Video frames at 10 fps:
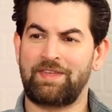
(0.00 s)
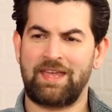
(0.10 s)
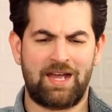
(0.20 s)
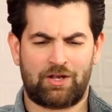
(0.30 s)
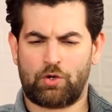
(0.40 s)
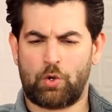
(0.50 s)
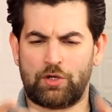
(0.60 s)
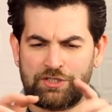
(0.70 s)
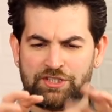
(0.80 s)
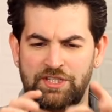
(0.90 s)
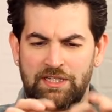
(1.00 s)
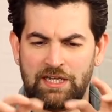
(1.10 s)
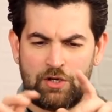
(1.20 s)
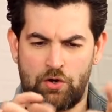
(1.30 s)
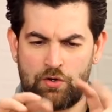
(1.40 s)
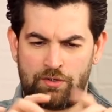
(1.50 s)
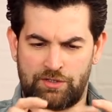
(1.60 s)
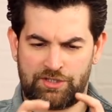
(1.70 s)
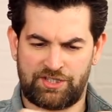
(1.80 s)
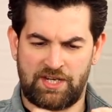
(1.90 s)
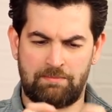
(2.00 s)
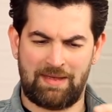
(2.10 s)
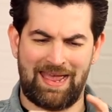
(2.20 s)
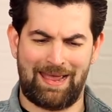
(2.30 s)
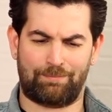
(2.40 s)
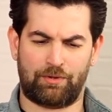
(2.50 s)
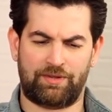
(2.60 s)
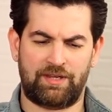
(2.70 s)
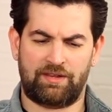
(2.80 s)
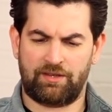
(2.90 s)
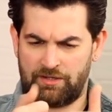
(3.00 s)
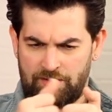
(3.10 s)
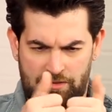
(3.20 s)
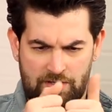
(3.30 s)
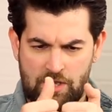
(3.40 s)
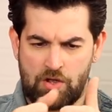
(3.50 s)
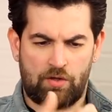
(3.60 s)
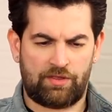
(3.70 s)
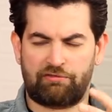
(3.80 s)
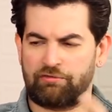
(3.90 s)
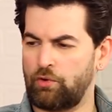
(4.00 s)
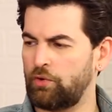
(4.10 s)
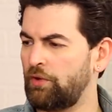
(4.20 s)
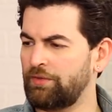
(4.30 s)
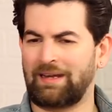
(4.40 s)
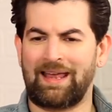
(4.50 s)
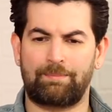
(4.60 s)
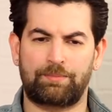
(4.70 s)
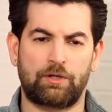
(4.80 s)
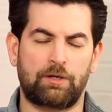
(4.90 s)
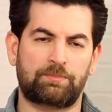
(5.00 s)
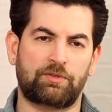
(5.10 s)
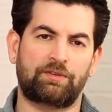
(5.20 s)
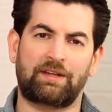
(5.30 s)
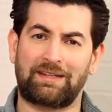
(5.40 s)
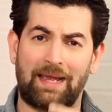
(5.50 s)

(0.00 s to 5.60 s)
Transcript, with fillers: They are constantly on some app or the other, on their phone, on their laptops, on their